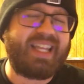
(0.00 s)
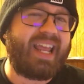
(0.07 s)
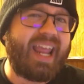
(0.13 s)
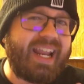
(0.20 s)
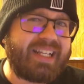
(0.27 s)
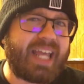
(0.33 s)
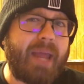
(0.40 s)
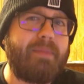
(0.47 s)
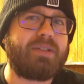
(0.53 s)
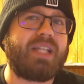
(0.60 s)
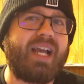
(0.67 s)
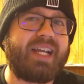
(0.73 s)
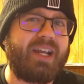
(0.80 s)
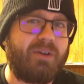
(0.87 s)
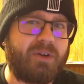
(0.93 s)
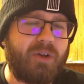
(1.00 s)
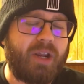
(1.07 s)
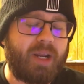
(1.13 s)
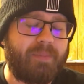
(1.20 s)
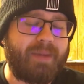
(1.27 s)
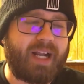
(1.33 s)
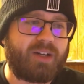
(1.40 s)
Endgame is not getting
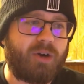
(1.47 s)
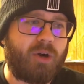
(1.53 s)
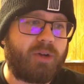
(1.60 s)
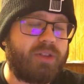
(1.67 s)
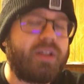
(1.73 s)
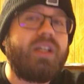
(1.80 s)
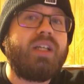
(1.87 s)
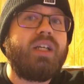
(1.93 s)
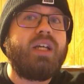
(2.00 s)
back to Earth.